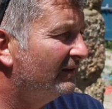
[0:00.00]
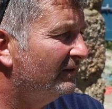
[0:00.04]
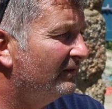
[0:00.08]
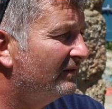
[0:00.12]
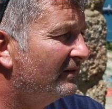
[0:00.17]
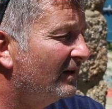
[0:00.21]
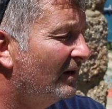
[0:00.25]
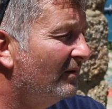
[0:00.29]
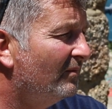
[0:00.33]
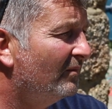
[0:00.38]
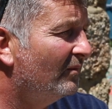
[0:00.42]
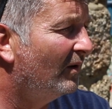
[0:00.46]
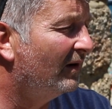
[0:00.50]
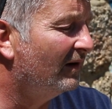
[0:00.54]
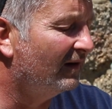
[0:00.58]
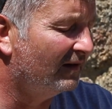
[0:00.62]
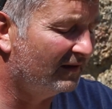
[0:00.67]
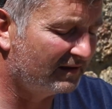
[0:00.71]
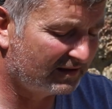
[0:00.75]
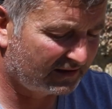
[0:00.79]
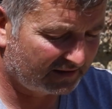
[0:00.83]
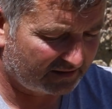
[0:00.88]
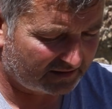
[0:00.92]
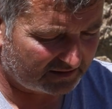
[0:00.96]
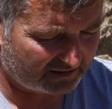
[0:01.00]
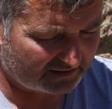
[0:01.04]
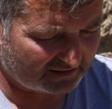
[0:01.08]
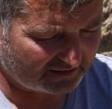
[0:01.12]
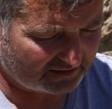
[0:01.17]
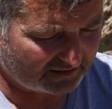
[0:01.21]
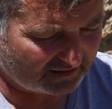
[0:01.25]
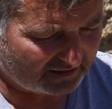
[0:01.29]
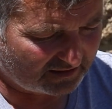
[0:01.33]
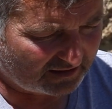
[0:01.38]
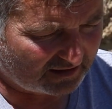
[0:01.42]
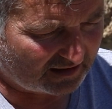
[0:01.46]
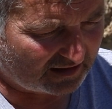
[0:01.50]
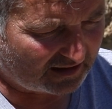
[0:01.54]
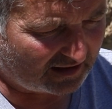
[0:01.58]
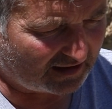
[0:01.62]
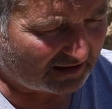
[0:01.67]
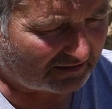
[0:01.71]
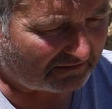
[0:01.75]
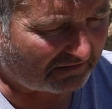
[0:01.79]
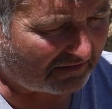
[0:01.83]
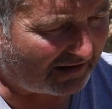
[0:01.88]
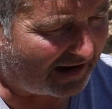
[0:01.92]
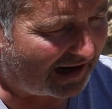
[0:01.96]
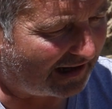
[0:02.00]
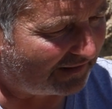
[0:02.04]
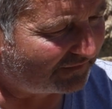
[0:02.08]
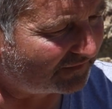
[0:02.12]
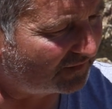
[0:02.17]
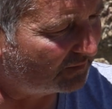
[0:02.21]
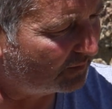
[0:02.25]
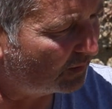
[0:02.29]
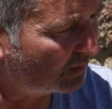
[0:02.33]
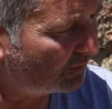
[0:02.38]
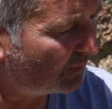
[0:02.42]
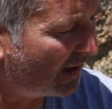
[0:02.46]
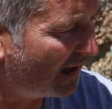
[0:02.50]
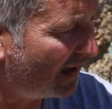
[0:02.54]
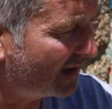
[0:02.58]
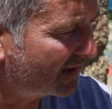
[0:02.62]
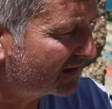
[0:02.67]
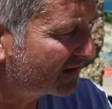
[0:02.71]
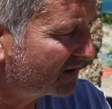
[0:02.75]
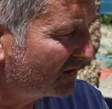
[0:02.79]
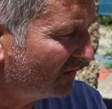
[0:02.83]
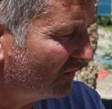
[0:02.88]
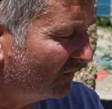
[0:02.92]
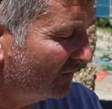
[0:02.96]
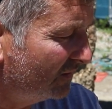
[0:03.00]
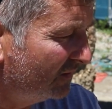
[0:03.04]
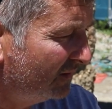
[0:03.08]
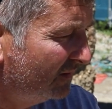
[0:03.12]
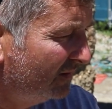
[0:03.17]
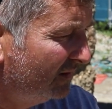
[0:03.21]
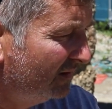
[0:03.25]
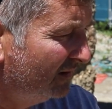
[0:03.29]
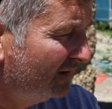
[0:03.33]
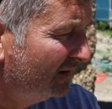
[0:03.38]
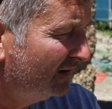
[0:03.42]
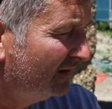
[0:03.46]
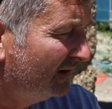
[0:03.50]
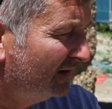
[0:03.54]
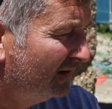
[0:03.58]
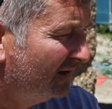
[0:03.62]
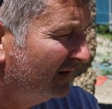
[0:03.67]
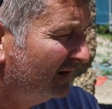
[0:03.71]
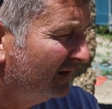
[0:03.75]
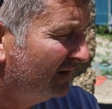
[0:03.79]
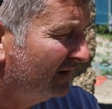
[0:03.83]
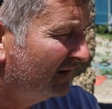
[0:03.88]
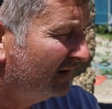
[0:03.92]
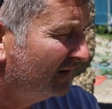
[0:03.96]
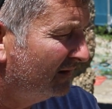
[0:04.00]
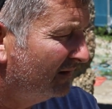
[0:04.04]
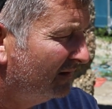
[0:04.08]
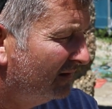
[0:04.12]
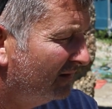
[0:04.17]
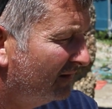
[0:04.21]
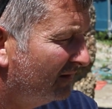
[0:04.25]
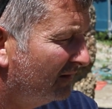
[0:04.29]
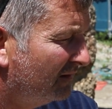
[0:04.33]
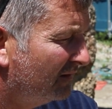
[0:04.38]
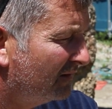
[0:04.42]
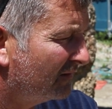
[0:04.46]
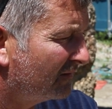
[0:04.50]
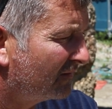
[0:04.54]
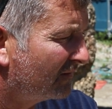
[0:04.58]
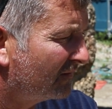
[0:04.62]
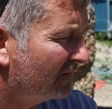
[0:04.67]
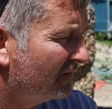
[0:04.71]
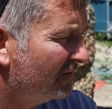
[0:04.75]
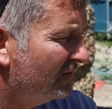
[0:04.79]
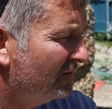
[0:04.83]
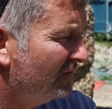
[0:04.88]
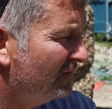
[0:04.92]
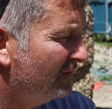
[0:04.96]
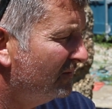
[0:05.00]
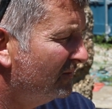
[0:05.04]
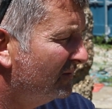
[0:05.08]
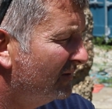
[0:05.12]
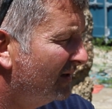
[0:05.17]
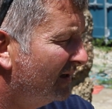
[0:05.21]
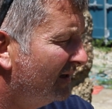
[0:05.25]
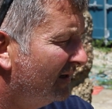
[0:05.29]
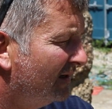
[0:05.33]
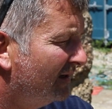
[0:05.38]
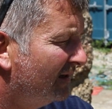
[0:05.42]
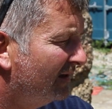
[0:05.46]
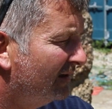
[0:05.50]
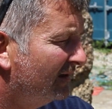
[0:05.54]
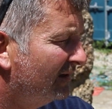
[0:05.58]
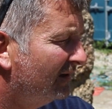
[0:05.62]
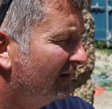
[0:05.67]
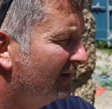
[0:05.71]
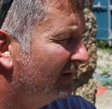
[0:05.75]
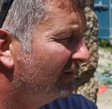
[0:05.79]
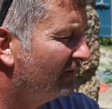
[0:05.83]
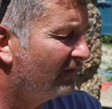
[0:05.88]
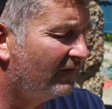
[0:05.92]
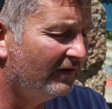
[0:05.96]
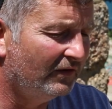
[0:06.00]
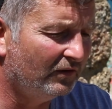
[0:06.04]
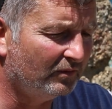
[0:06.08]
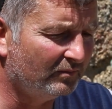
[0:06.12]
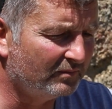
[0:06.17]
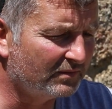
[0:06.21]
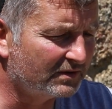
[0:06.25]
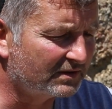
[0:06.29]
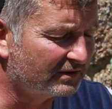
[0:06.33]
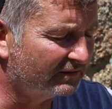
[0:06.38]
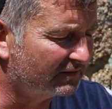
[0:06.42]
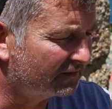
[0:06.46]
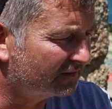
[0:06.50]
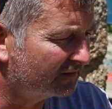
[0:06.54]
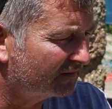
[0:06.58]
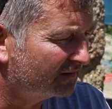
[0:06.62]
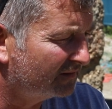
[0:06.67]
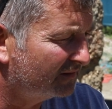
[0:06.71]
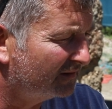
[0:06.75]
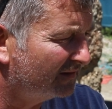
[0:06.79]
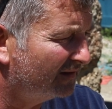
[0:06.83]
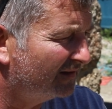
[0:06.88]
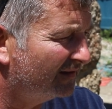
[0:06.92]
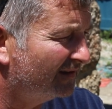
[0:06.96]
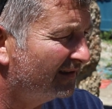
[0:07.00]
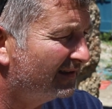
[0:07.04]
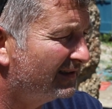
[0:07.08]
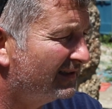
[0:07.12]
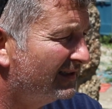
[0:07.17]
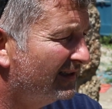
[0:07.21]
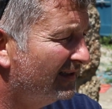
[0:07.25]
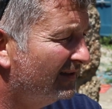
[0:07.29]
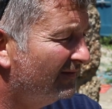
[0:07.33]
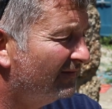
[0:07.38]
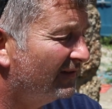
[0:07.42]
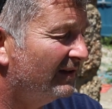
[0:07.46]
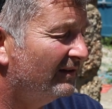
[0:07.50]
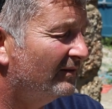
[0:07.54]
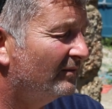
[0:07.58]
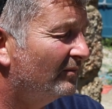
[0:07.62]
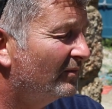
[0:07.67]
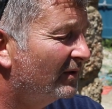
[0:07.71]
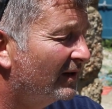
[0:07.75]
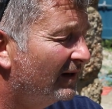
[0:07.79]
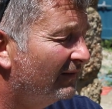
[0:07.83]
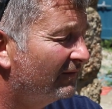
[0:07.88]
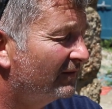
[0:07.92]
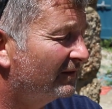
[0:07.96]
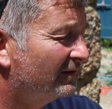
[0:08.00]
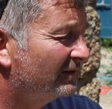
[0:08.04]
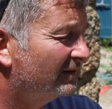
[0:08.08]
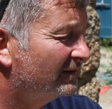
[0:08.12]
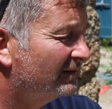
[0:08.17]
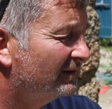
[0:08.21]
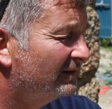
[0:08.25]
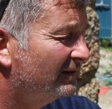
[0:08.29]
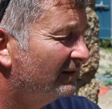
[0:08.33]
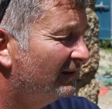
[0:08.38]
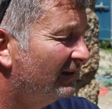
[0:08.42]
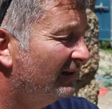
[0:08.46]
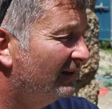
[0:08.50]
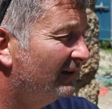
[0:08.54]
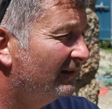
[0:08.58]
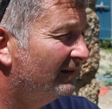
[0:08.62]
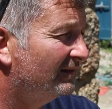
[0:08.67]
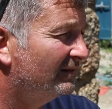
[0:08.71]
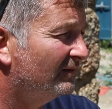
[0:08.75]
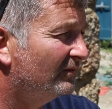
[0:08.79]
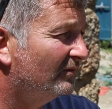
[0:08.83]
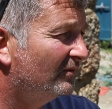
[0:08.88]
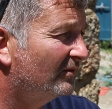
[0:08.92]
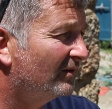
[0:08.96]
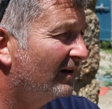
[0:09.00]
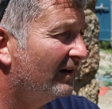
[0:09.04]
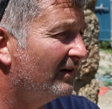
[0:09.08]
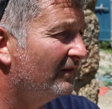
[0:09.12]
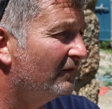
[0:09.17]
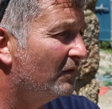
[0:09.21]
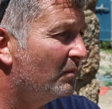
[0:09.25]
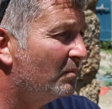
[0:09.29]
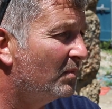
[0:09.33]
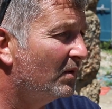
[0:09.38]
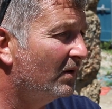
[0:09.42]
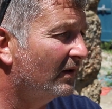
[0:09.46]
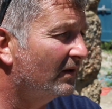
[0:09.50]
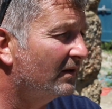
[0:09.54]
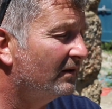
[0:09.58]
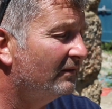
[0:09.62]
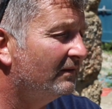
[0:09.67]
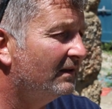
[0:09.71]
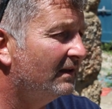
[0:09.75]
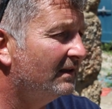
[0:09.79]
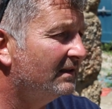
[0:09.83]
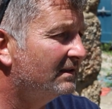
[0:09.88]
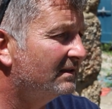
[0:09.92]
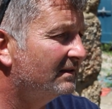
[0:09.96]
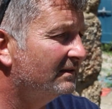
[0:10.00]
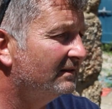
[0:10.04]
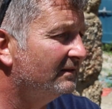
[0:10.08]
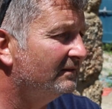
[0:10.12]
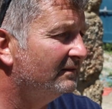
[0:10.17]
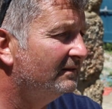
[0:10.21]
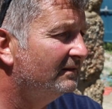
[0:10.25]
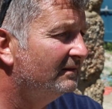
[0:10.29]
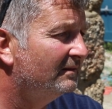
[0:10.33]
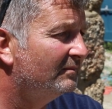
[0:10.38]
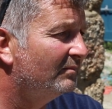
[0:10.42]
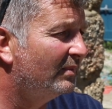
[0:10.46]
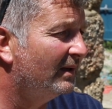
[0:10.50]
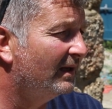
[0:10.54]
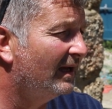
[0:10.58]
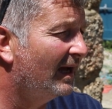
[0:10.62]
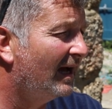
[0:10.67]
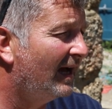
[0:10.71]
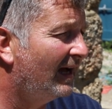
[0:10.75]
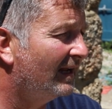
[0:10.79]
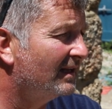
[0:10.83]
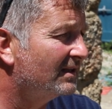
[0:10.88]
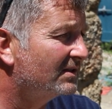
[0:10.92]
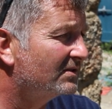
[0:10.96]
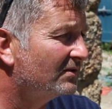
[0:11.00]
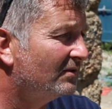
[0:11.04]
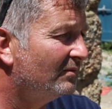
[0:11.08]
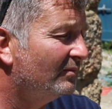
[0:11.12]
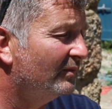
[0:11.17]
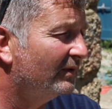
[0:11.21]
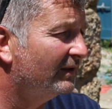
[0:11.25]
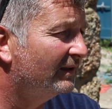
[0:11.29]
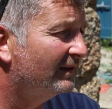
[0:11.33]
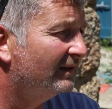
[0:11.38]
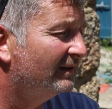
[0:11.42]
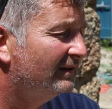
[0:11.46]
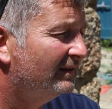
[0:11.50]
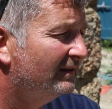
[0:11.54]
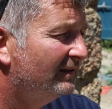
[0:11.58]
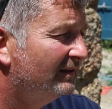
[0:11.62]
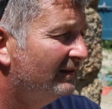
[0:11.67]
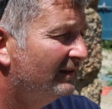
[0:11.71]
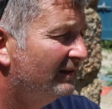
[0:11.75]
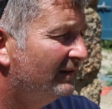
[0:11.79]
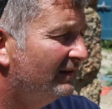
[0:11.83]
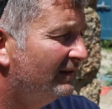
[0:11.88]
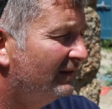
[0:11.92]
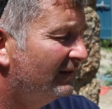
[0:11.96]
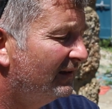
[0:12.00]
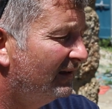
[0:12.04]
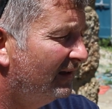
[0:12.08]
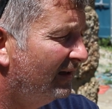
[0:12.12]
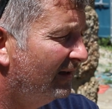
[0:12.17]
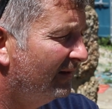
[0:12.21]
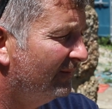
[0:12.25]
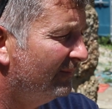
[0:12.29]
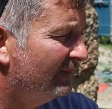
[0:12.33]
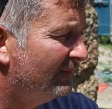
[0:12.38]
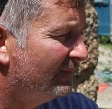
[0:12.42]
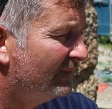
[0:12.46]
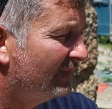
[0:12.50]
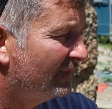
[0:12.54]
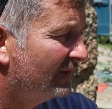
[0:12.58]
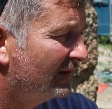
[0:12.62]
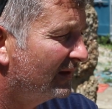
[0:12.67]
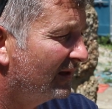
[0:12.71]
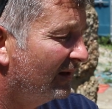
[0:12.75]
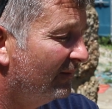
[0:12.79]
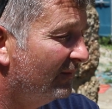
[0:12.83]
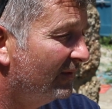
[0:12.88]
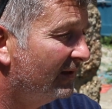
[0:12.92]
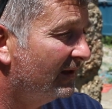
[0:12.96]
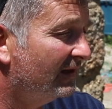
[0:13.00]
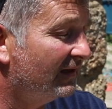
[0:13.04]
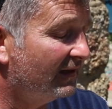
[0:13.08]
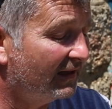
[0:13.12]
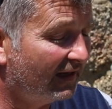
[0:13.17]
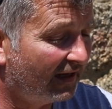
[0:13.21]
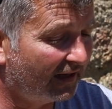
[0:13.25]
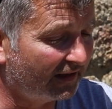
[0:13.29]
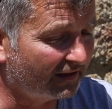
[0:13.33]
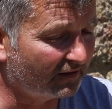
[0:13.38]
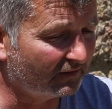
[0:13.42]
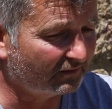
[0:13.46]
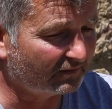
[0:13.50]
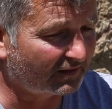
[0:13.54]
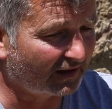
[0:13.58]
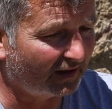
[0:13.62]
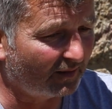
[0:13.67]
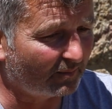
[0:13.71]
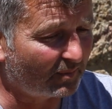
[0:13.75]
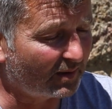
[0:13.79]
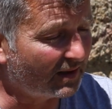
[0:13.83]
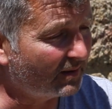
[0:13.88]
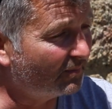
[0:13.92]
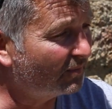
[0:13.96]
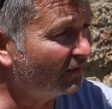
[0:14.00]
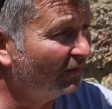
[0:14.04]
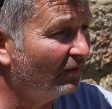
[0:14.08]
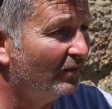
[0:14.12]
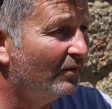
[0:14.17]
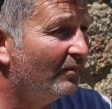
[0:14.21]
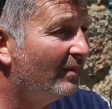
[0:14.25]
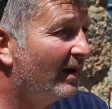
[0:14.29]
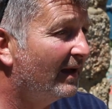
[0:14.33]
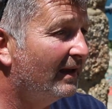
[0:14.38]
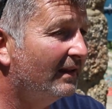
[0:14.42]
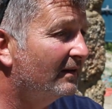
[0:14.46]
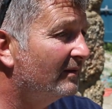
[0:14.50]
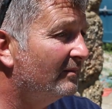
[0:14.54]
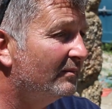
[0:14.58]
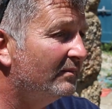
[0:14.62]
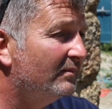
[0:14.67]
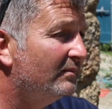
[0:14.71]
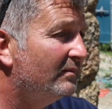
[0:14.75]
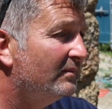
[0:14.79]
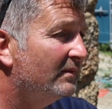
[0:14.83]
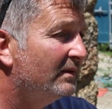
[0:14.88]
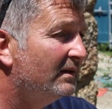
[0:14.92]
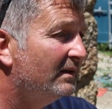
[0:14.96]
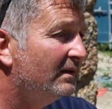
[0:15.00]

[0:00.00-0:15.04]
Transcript: you don't want a craft to be passed on through films or TV or whatever, or out of a book. You need to be hands-on with it, and within that you'll get people who make them